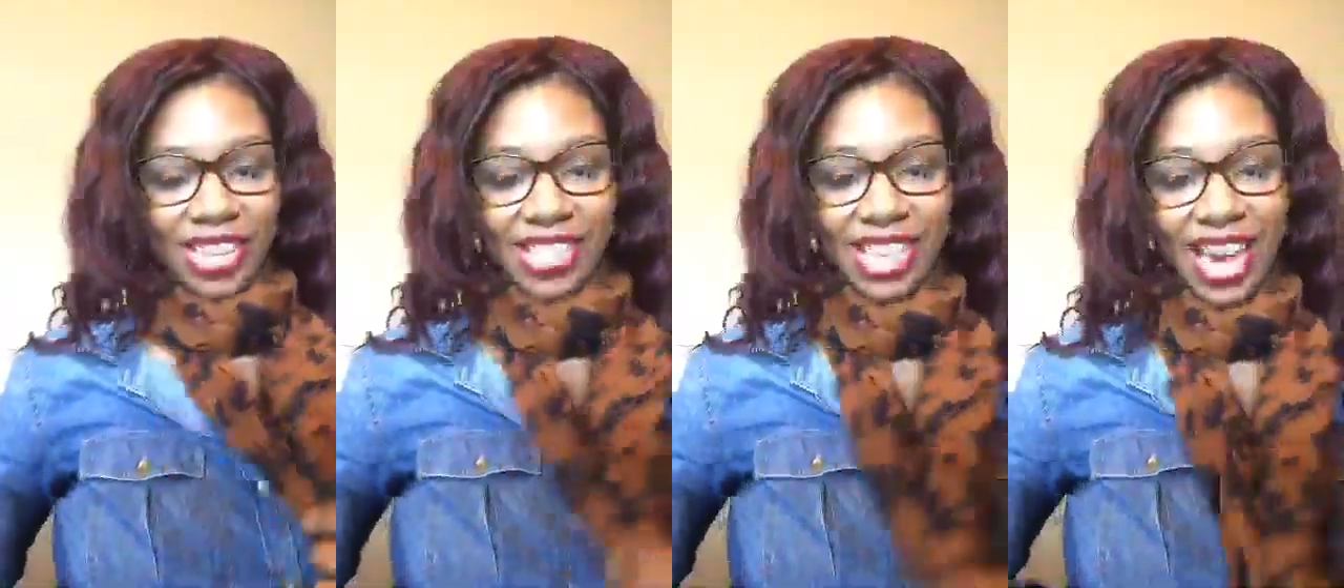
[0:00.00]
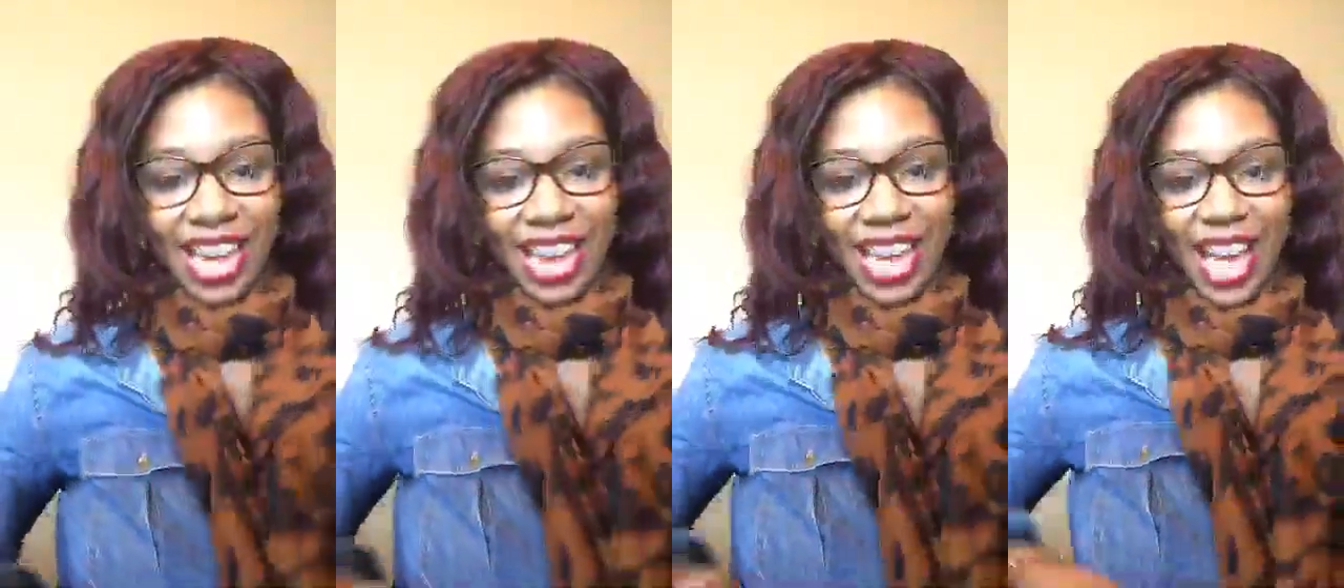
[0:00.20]

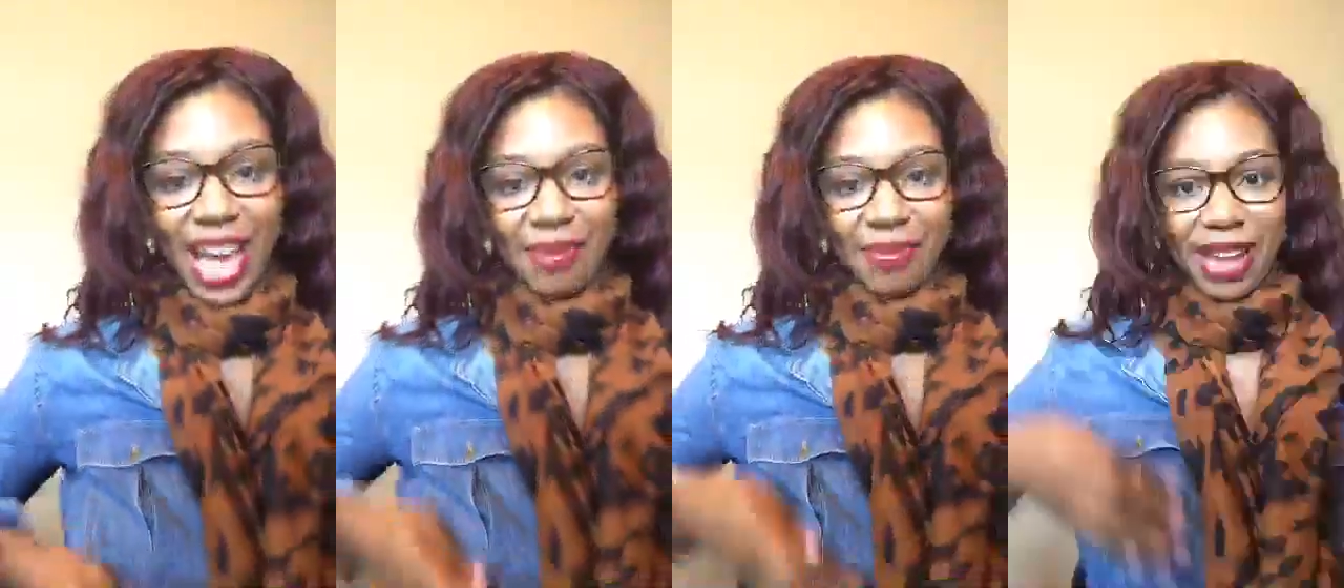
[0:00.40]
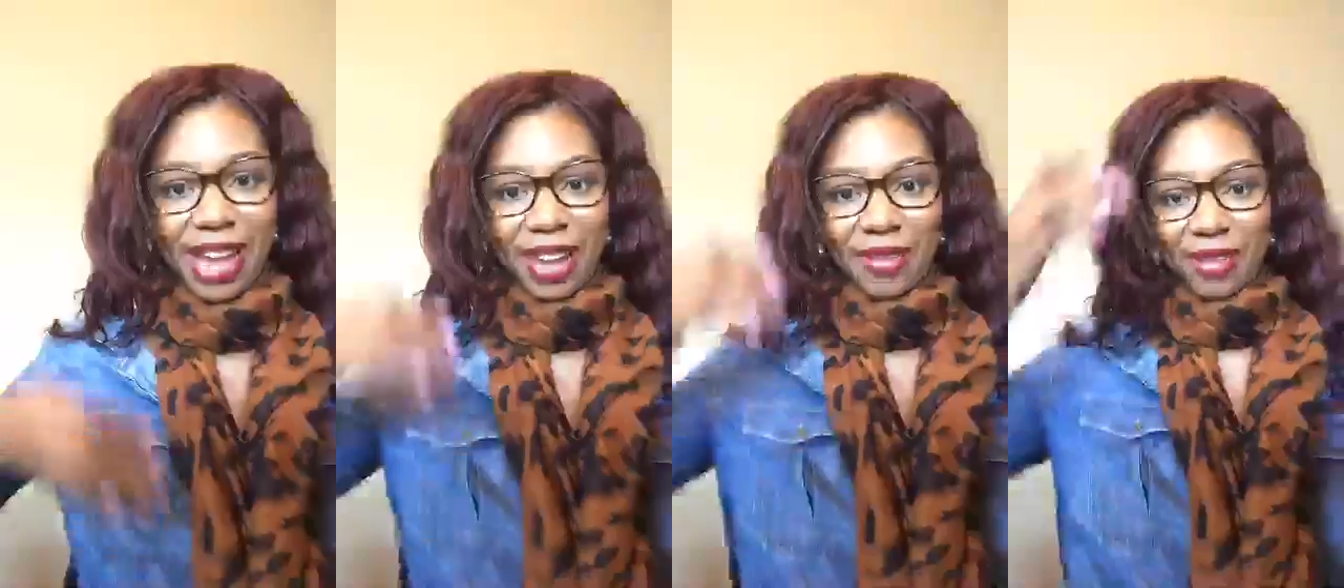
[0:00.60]
It's kind of
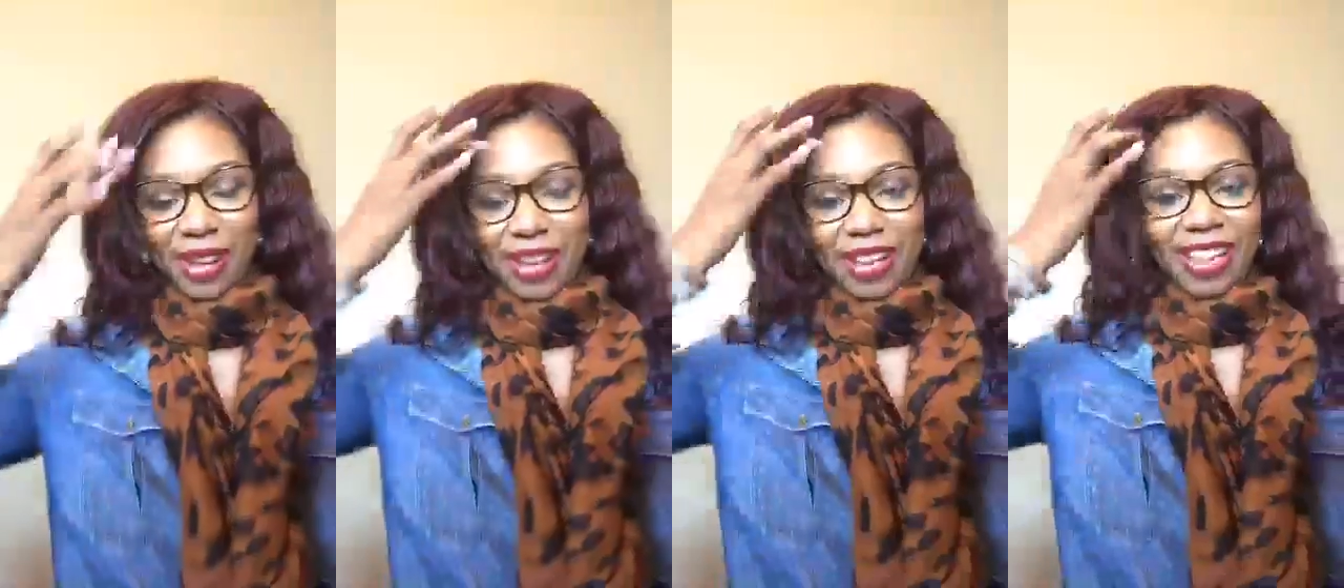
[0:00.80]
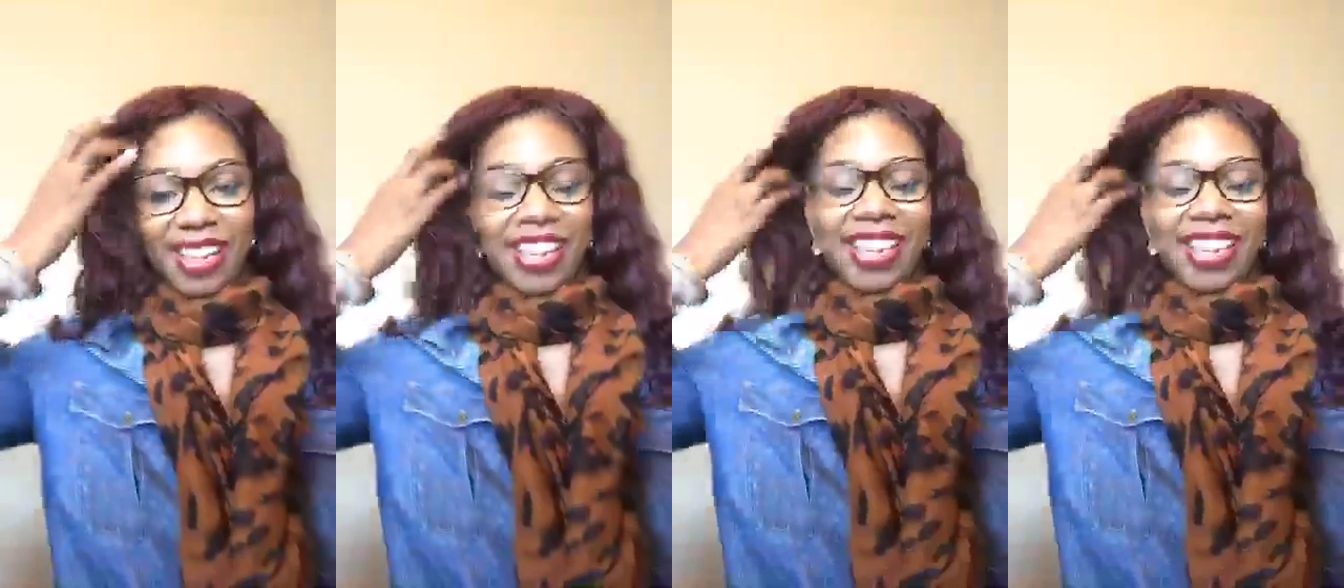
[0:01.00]
hot, but I don't want